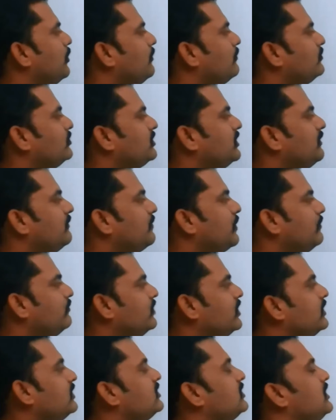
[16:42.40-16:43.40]
coefficient from
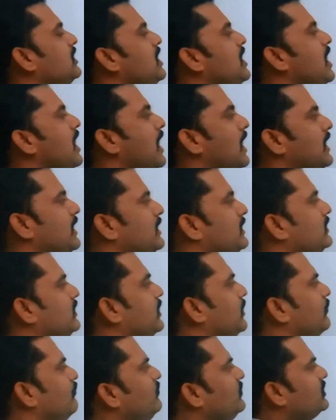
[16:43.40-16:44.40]
that. And
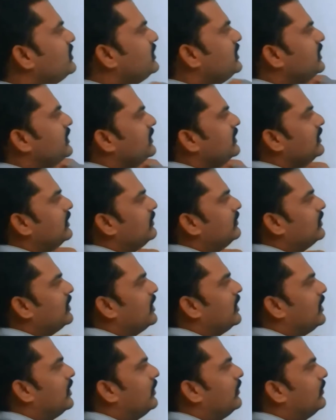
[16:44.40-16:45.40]
see,
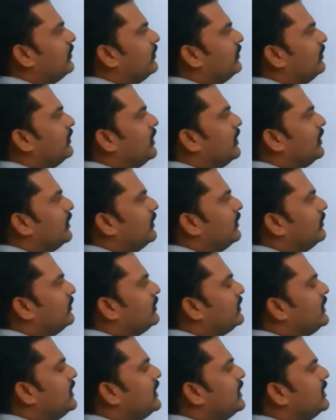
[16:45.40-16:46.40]

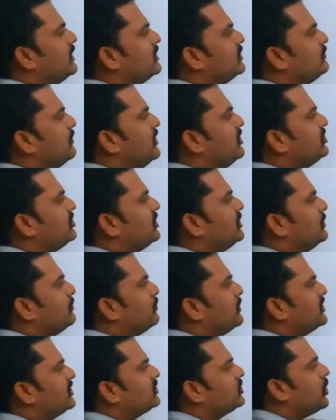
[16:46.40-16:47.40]
here it is mentioned
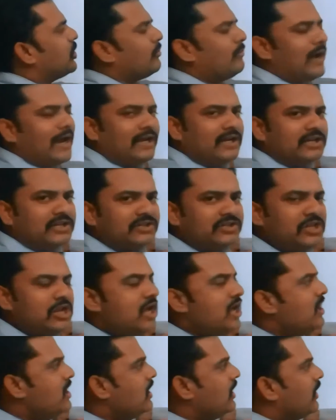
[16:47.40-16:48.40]
plus or minus.
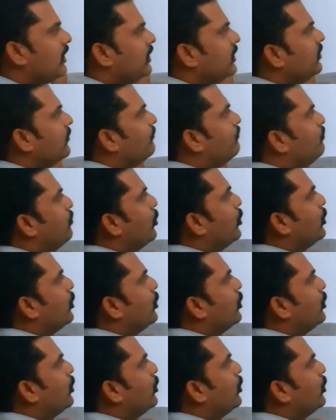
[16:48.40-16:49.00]
If